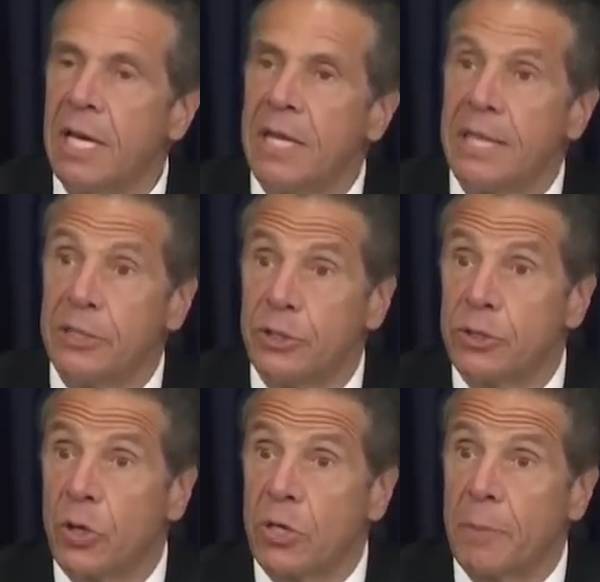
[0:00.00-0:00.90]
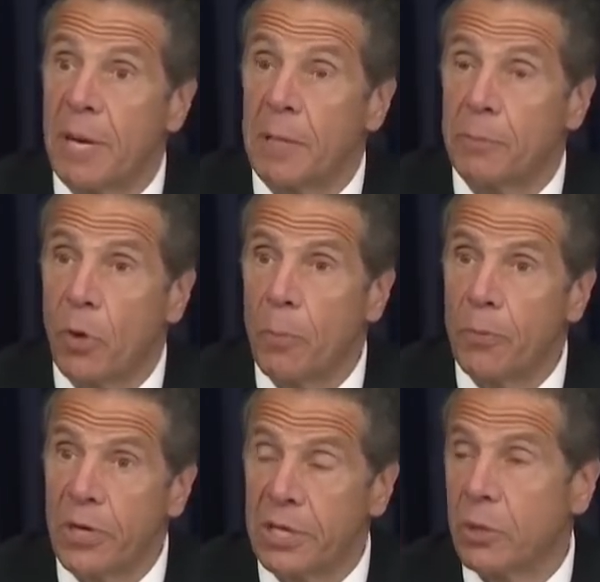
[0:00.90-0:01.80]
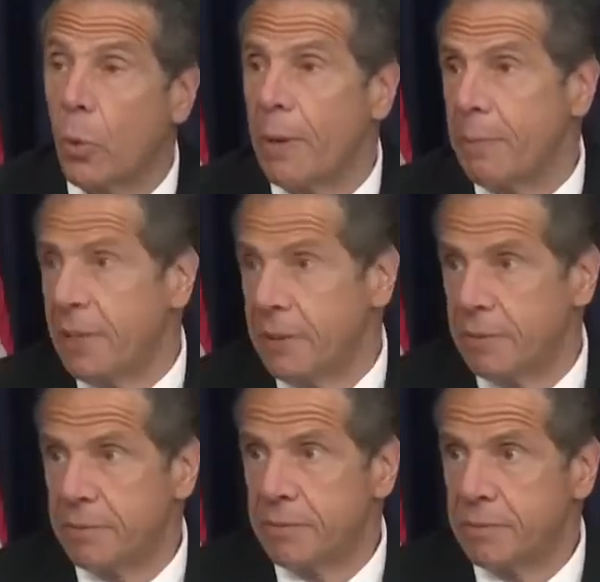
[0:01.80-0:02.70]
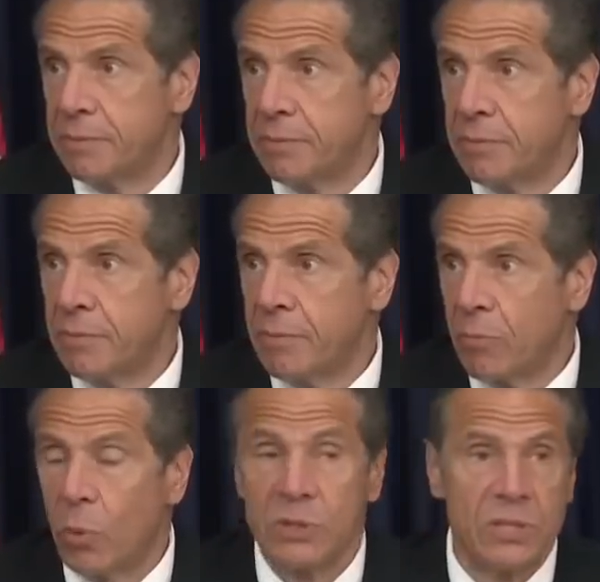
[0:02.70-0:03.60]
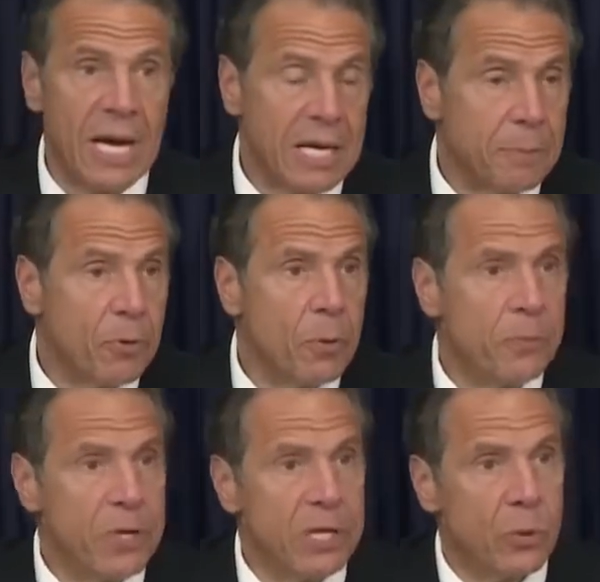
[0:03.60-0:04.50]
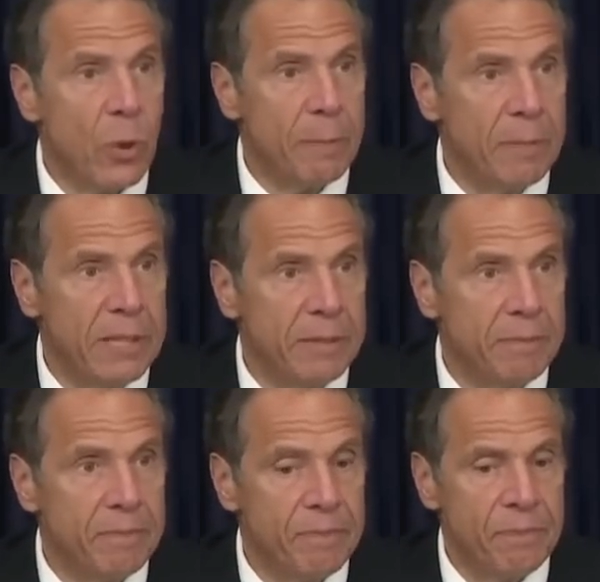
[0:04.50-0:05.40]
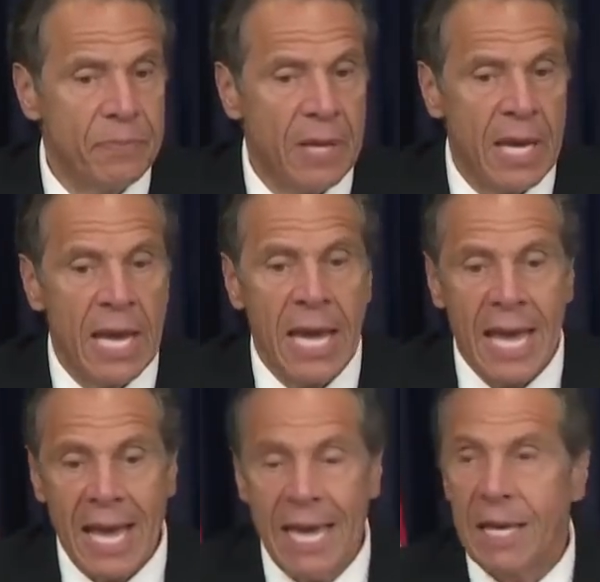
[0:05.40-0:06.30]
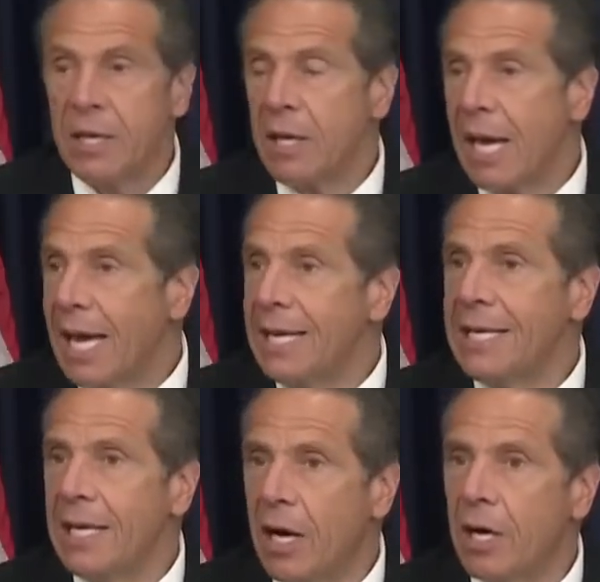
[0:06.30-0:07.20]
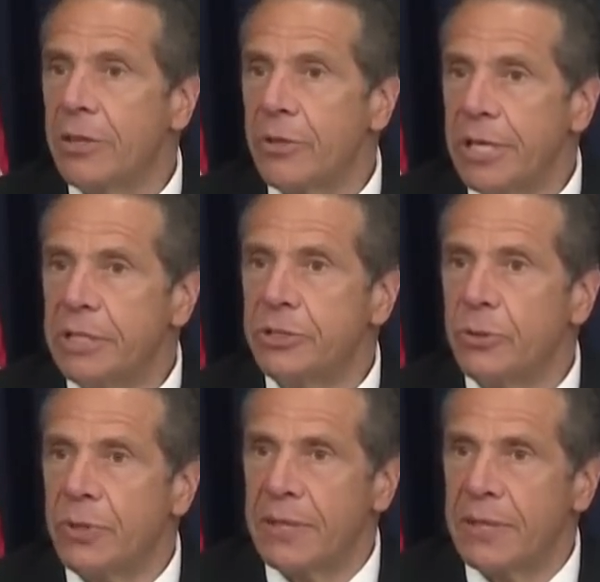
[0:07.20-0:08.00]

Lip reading: They should talk about appropriate equipment, what's not appropriate equipment, and any other issue that